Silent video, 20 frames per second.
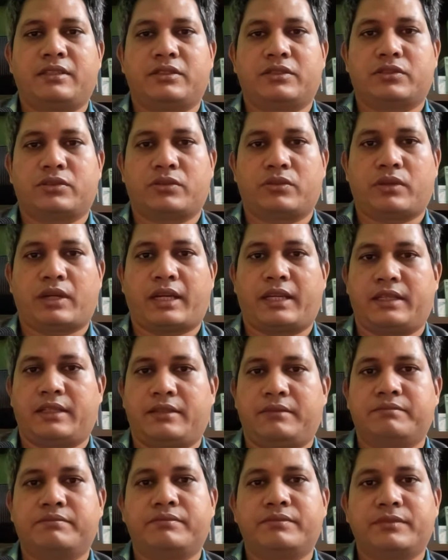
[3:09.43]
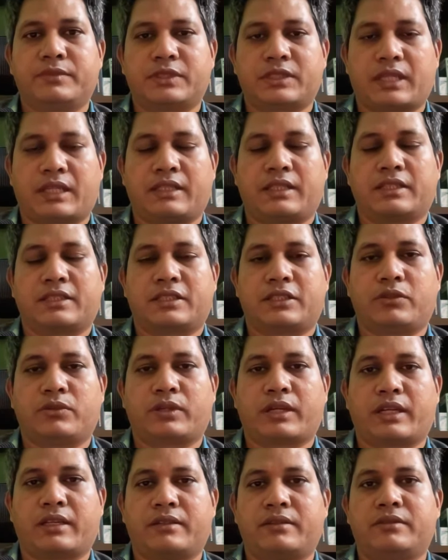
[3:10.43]
So I suggest you
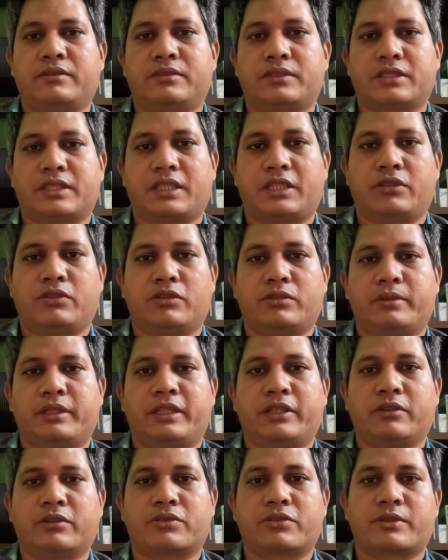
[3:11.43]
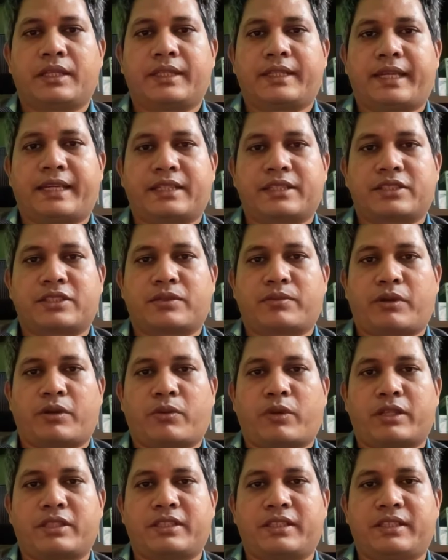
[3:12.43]
can see those videos. Thanks for
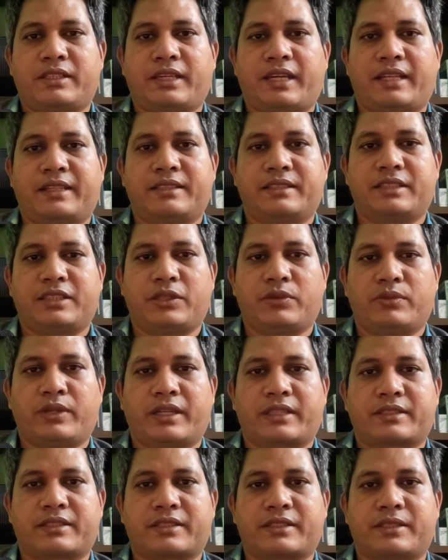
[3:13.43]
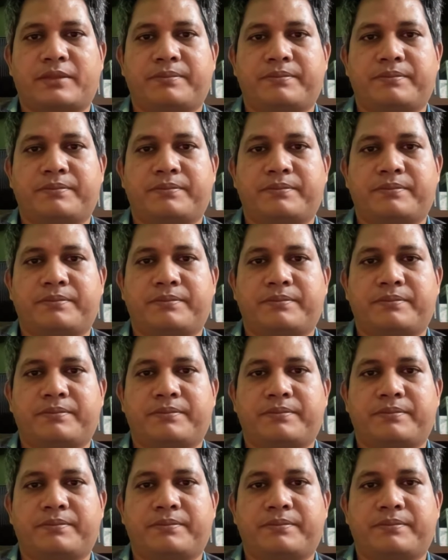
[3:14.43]
watching and see you next.